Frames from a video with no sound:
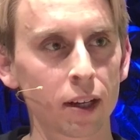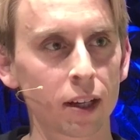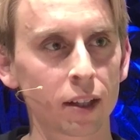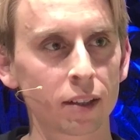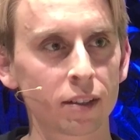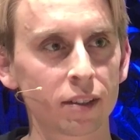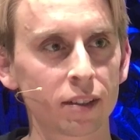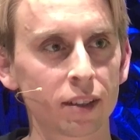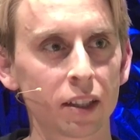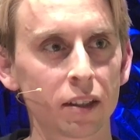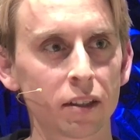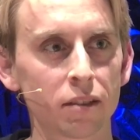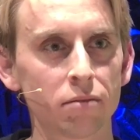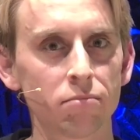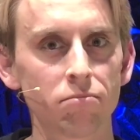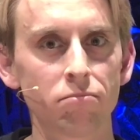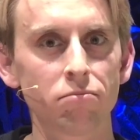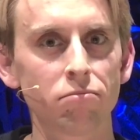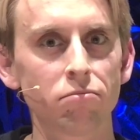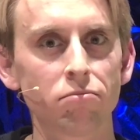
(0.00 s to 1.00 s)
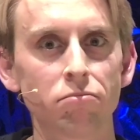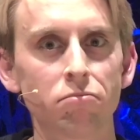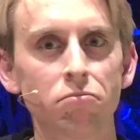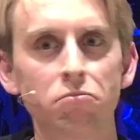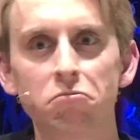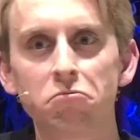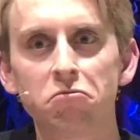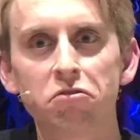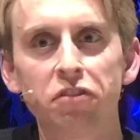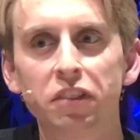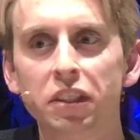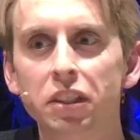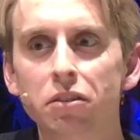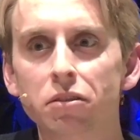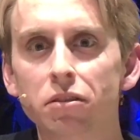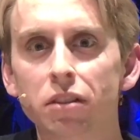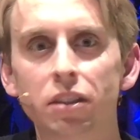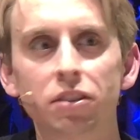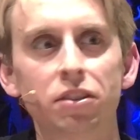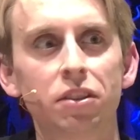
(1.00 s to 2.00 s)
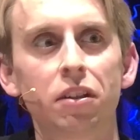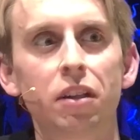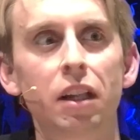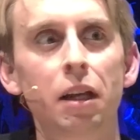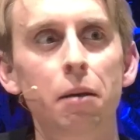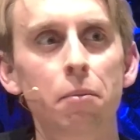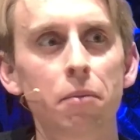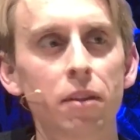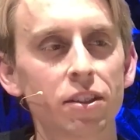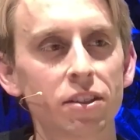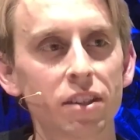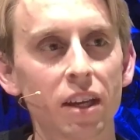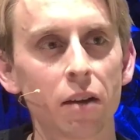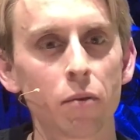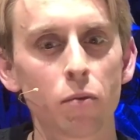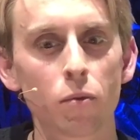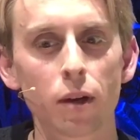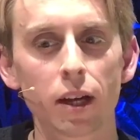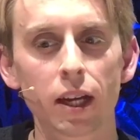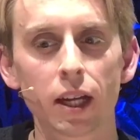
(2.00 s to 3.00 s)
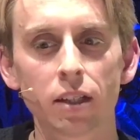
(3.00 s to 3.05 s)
I still feel and still am in the same way.